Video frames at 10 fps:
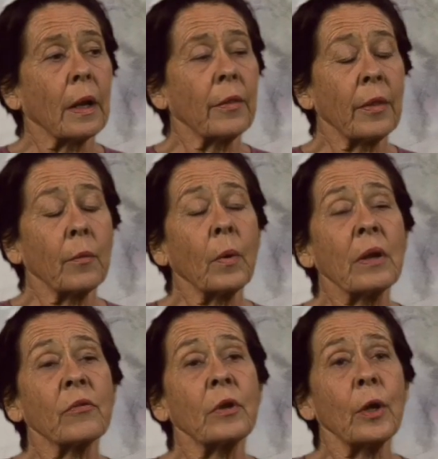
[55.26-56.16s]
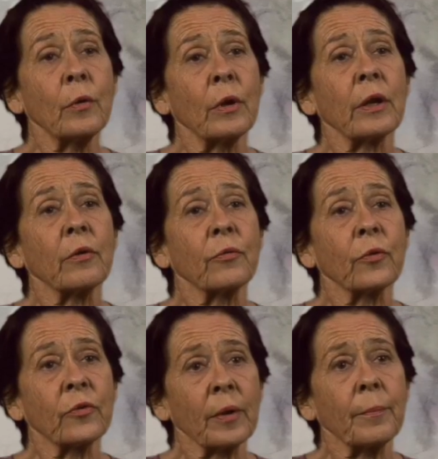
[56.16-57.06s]
that one is lonely
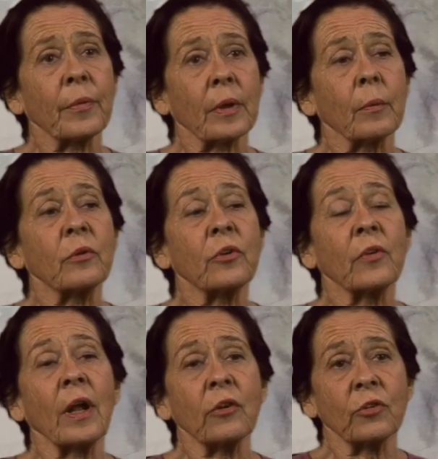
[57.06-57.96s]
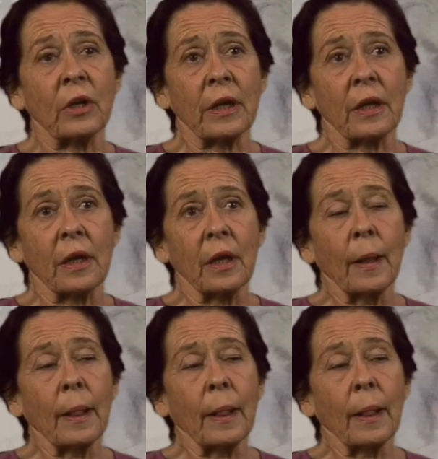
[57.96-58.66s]
for something which is actually